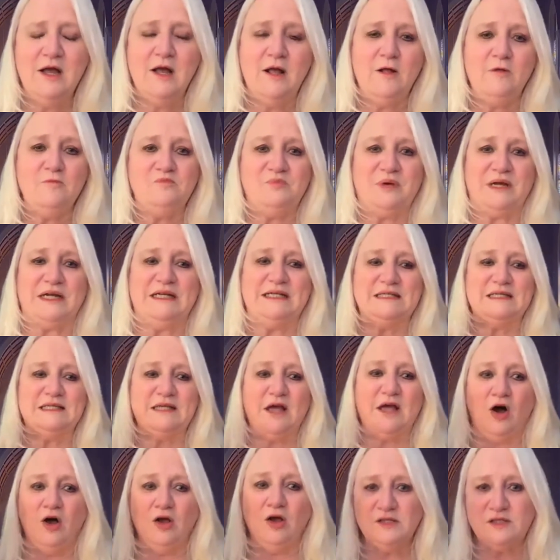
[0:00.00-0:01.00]
but it's
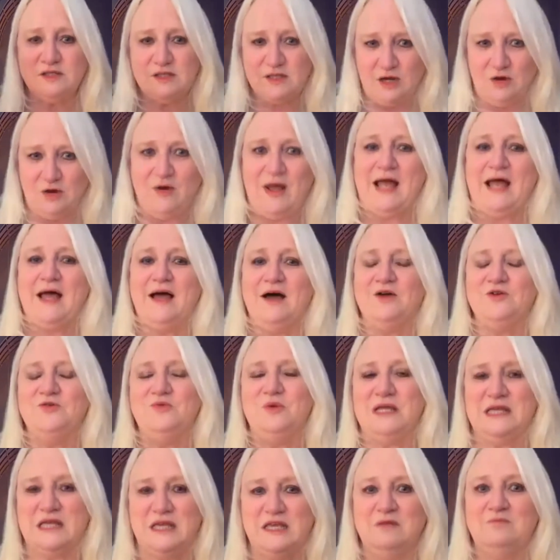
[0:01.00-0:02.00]
also how do
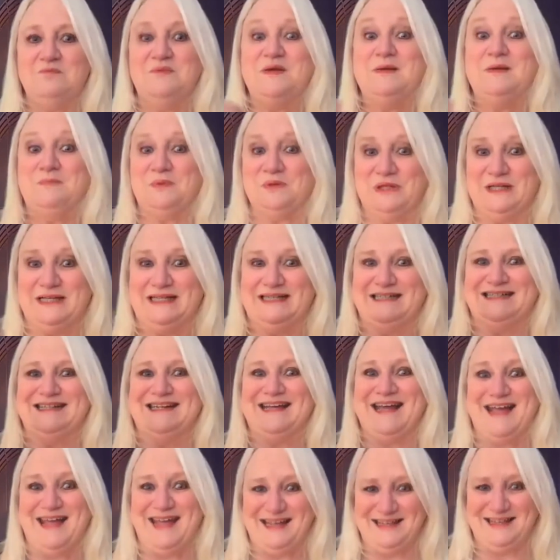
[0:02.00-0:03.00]
we keep people
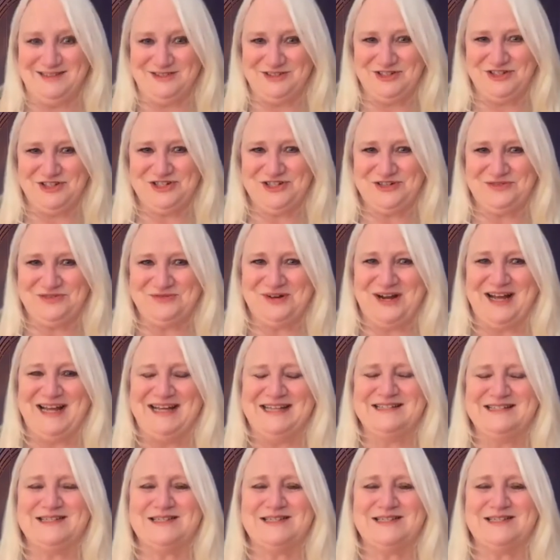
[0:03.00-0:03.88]
engaged, right?